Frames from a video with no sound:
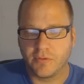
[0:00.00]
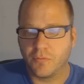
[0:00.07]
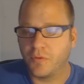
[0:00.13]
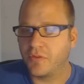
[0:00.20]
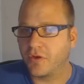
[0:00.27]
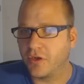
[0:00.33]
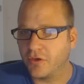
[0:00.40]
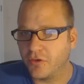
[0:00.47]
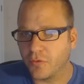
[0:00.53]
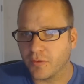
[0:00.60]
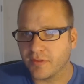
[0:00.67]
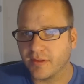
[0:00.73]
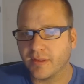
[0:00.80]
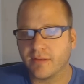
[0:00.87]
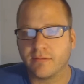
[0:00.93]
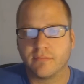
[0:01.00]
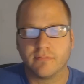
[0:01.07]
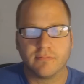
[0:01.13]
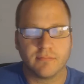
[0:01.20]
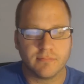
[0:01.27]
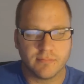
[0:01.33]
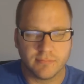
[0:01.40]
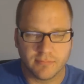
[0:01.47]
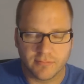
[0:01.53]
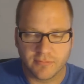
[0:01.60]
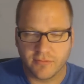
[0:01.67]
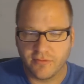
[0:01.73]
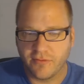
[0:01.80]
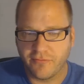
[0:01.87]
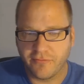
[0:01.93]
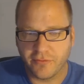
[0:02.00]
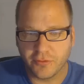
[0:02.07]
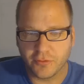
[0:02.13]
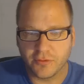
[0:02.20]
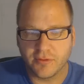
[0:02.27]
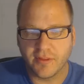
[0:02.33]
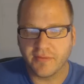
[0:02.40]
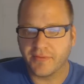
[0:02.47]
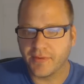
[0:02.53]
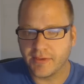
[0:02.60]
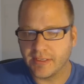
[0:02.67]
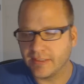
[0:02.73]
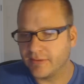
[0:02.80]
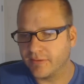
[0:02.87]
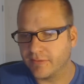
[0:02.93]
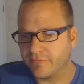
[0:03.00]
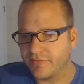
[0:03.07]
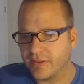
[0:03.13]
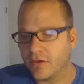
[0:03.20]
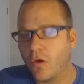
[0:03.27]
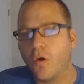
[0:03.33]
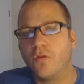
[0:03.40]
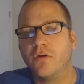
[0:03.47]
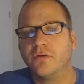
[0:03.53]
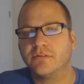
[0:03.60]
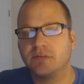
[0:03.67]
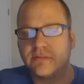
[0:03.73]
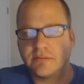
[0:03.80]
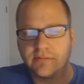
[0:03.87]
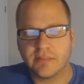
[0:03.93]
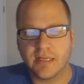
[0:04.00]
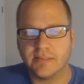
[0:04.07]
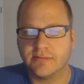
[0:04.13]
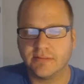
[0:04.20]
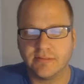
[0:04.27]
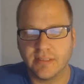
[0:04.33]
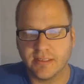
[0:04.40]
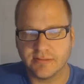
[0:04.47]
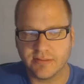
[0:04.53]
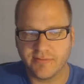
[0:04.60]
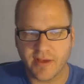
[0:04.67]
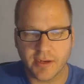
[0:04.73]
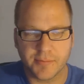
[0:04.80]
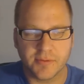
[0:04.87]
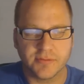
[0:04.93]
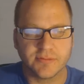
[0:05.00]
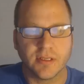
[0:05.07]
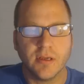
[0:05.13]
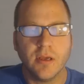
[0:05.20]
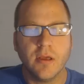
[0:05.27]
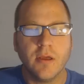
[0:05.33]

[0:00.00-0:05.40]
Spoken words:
what they're going to do with it, the food that they need to feed all those tons and tons of animals.